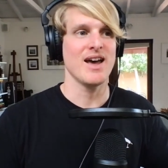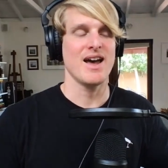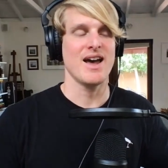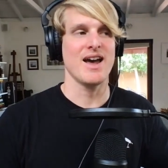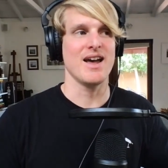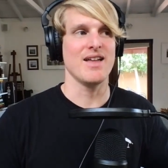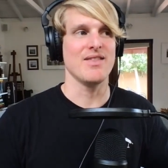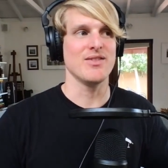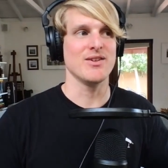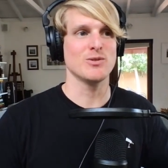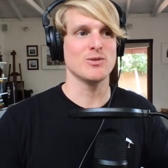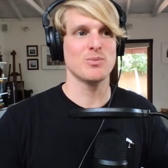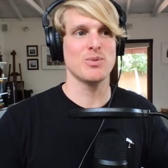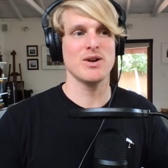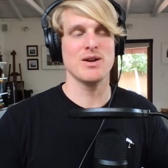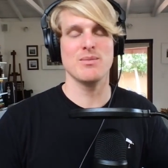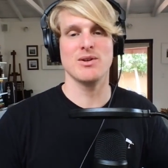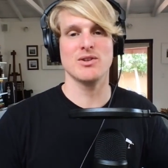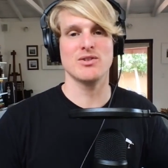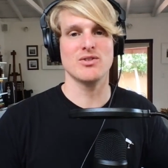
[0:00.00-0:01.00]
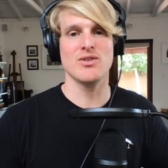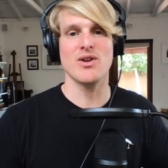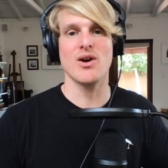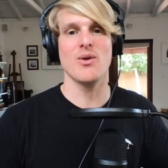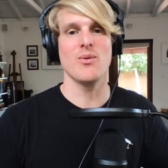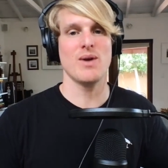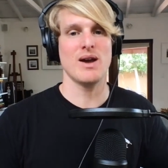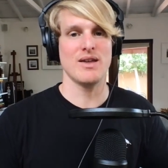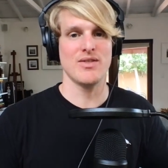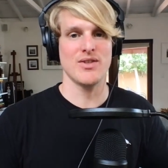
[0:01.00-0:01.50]
And there's pretty much no
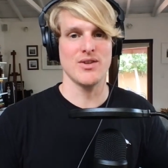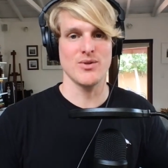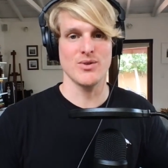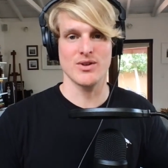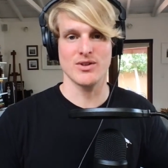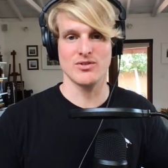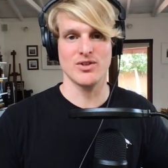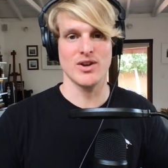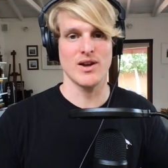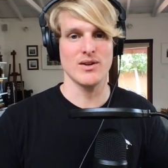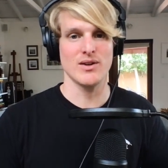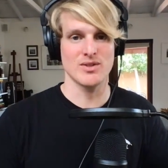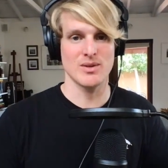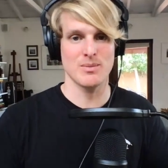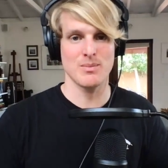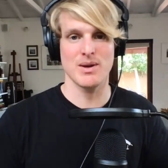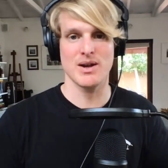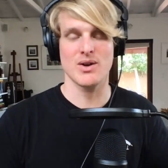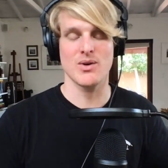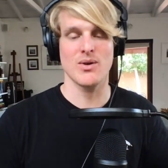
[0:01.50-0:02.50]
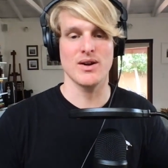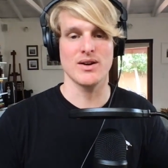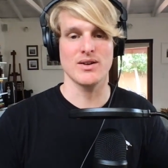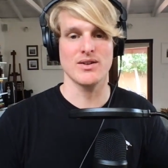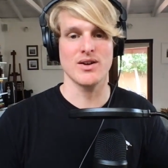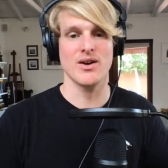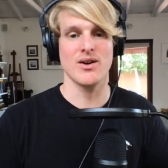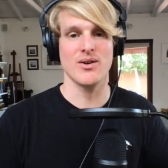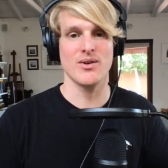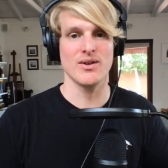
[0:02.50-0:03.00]
way that you could change the Bitcoin
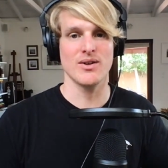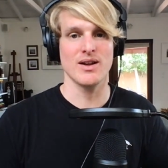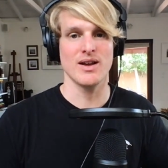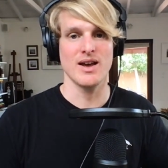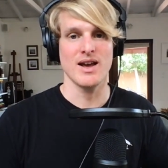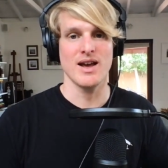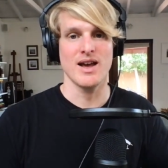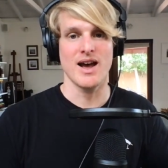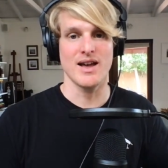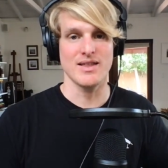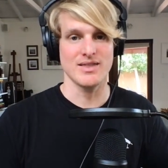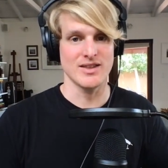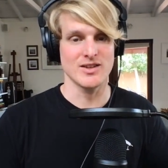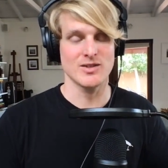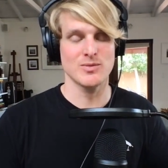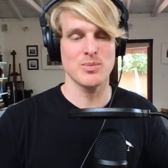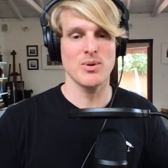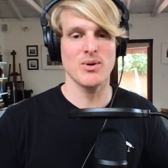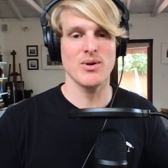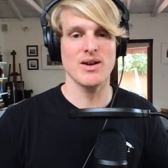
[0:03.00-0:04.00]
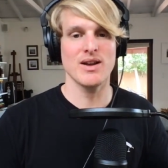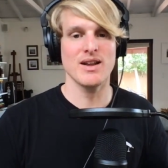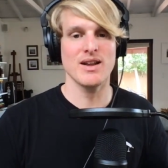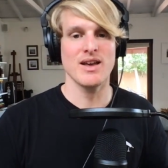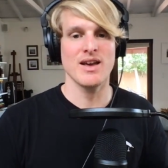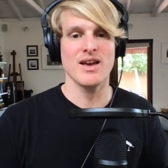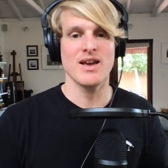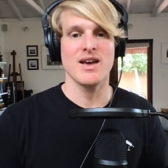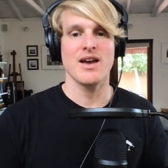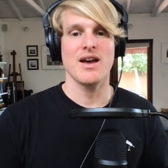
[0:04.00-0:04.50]
code at this point.
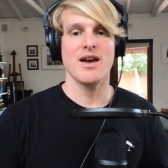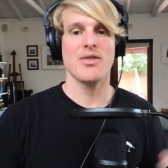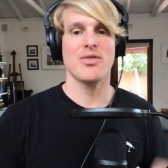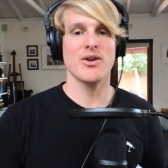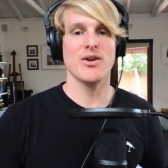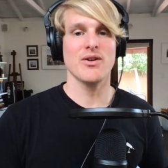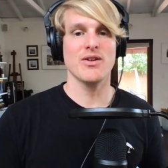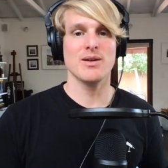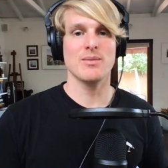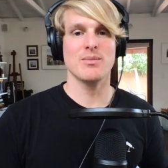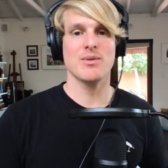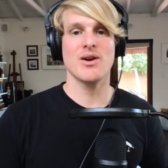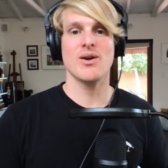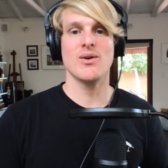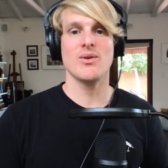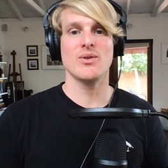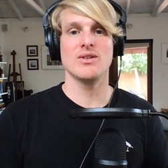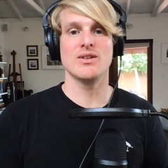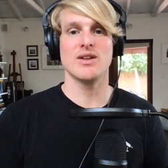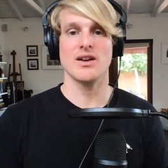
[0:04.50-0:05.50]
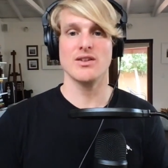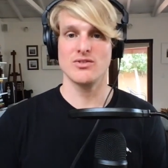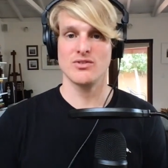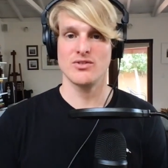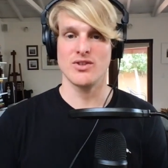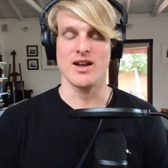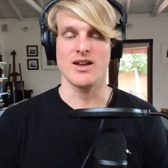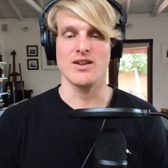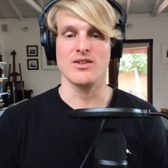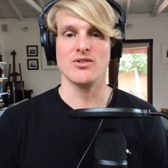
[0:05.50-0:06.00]
Ethereum code does
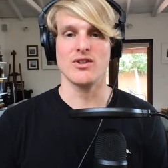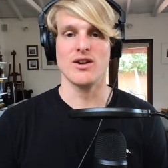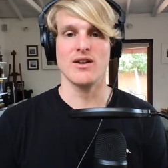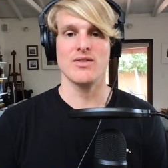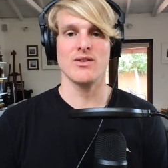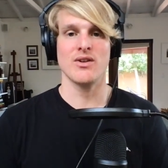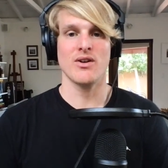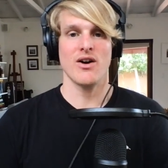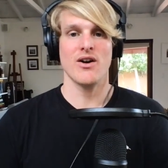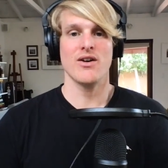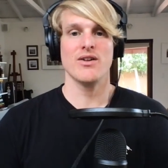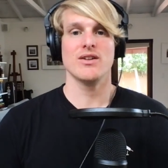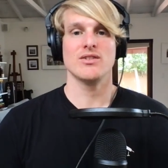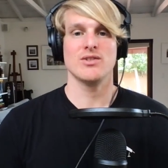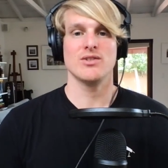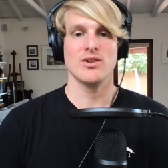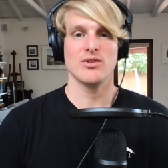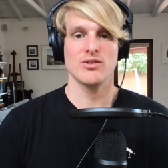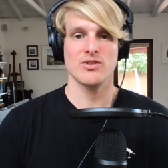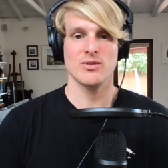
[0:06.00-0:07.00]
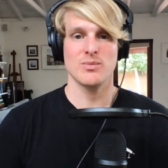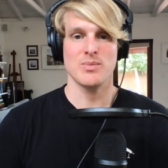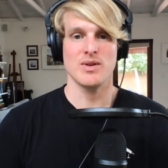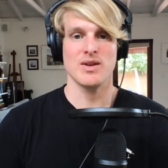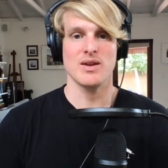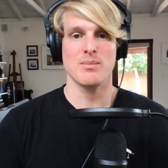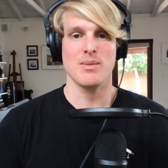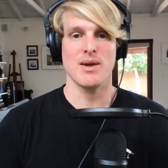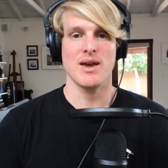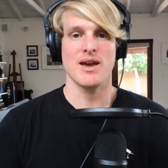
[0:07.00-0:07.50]
change, and there are decisions
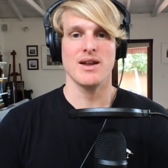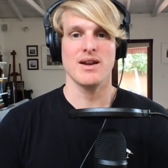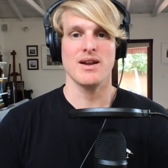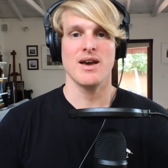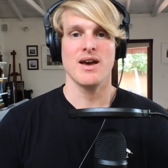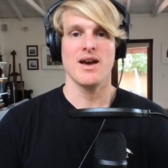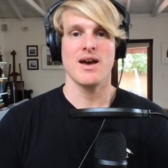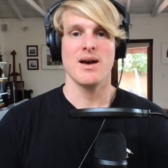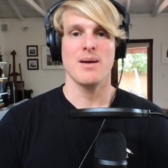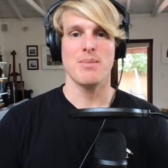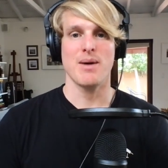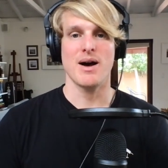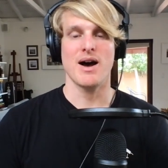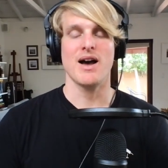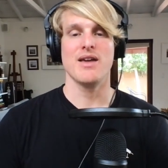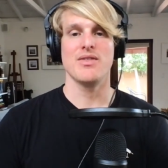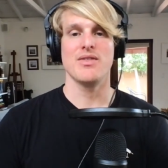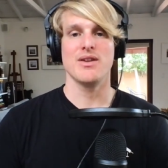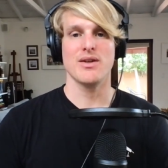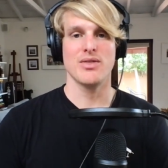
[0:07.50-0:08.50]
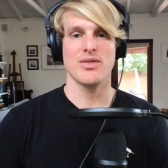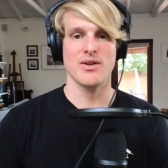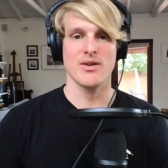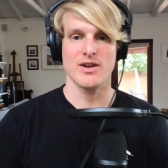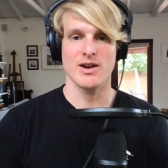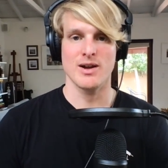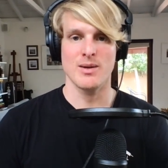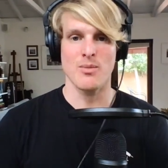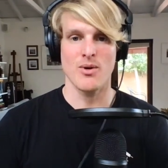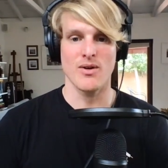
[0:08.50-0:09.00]
being made by the
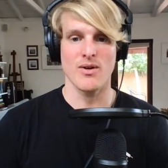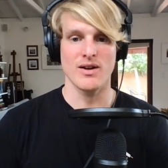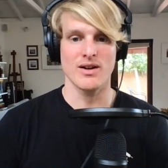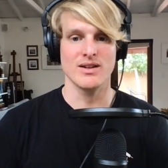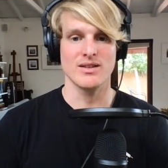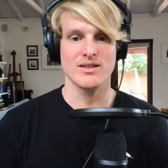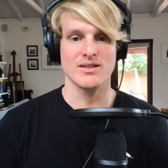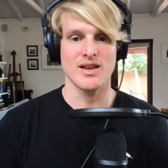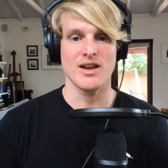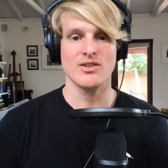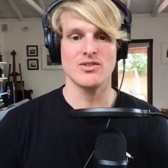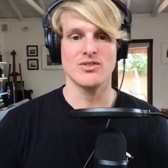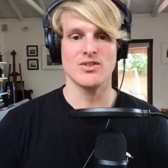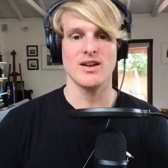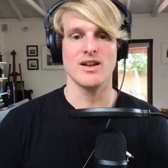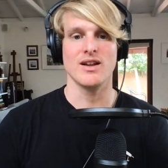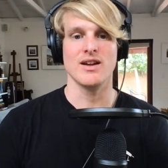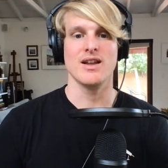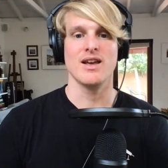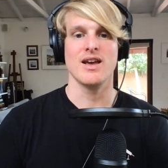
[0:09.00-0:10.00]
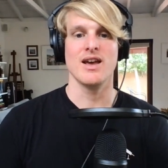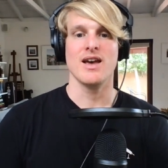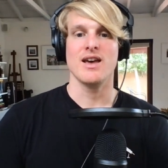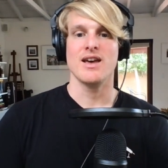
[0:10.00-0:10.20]
Ethereum organization.